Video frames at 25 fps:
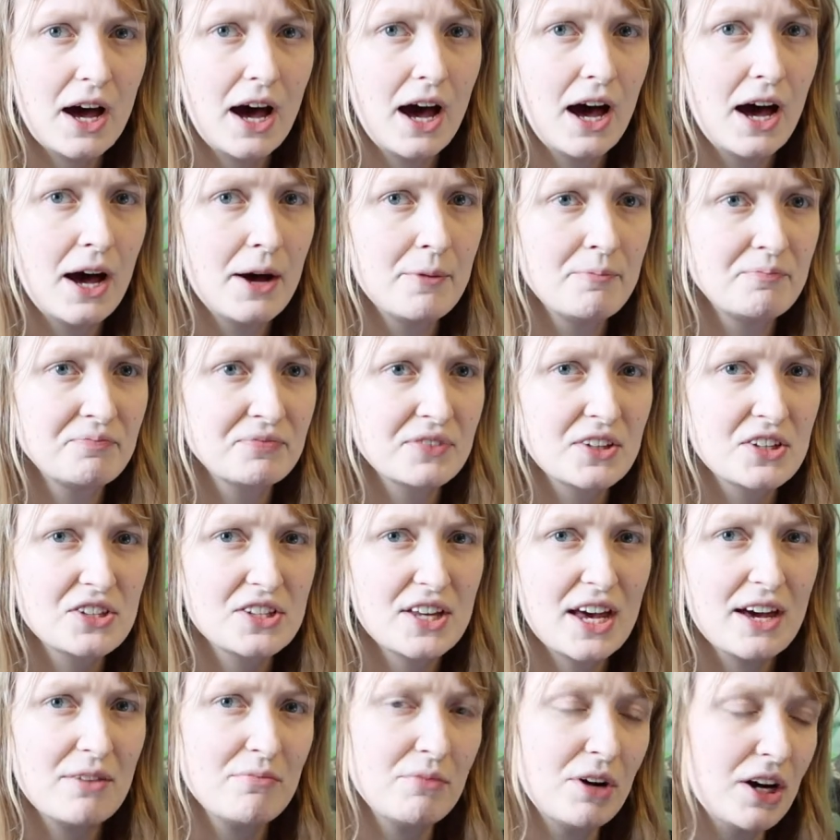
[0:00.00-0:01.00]
Um,
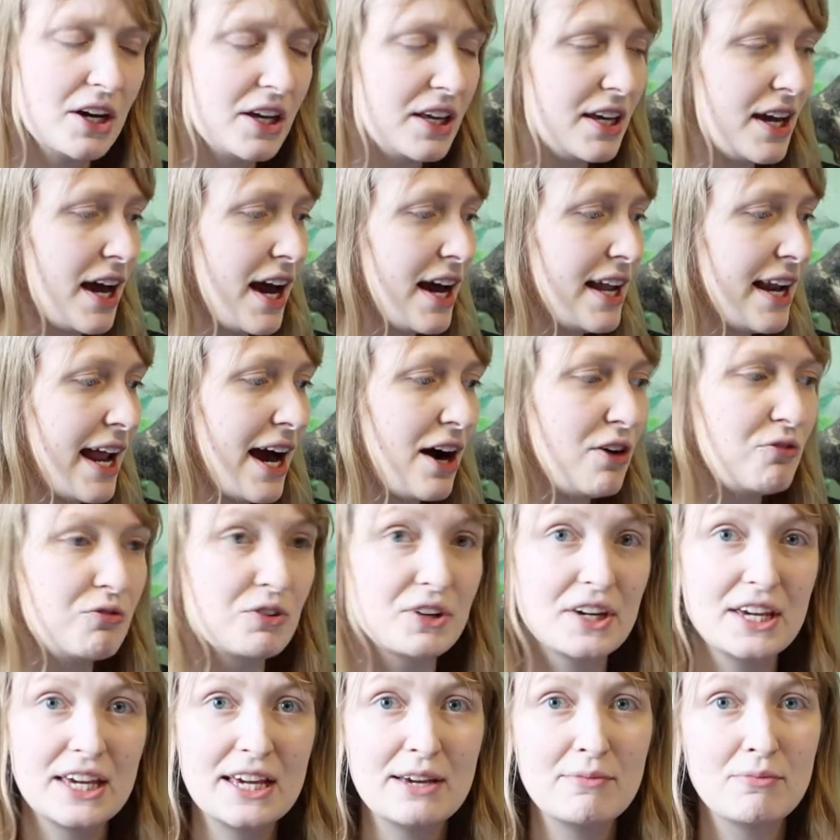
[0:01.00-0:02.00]
so that might allow
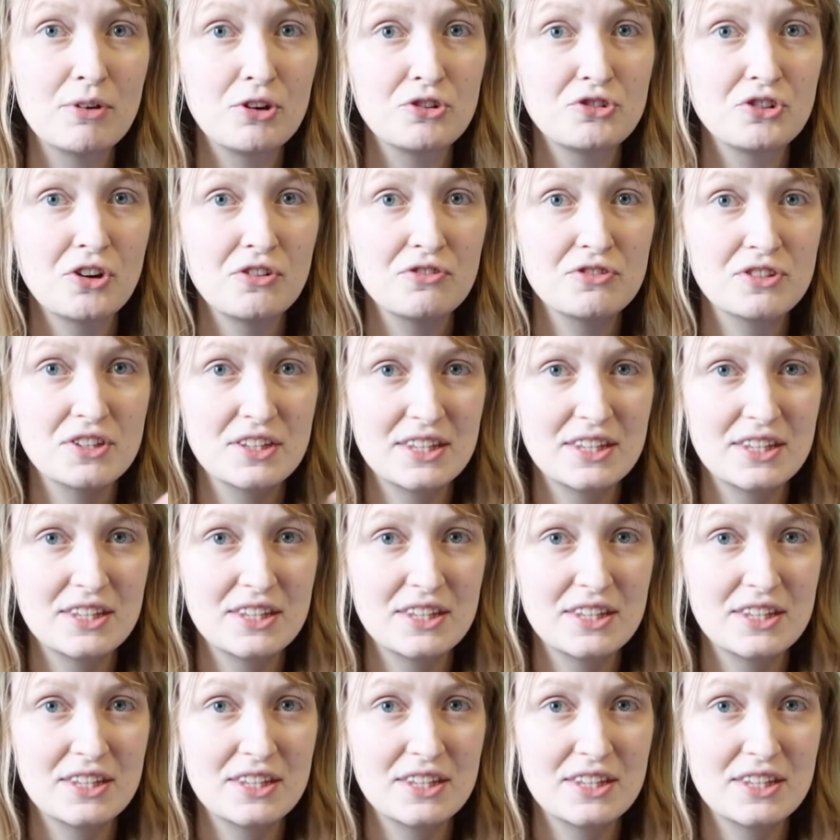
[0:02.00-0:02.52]
for trophs.